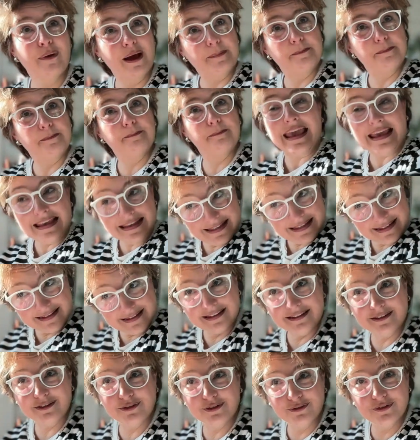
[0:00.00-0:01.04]
base
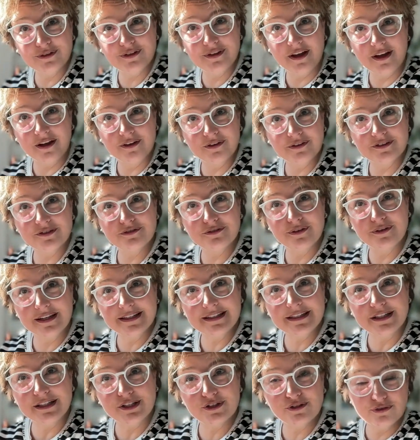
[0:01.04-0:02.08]
in
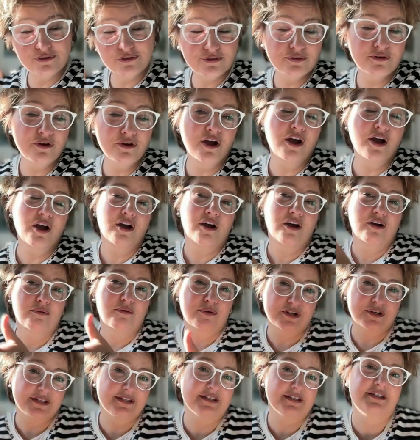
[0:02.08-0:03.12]
2022
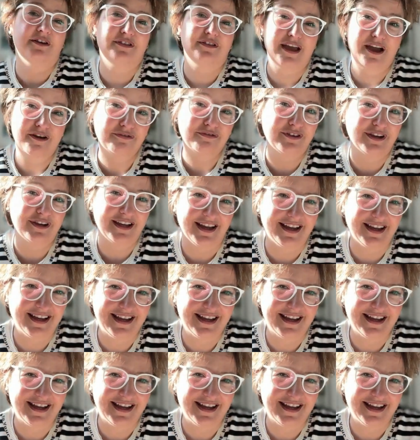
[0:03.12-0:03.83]
was in South Africa.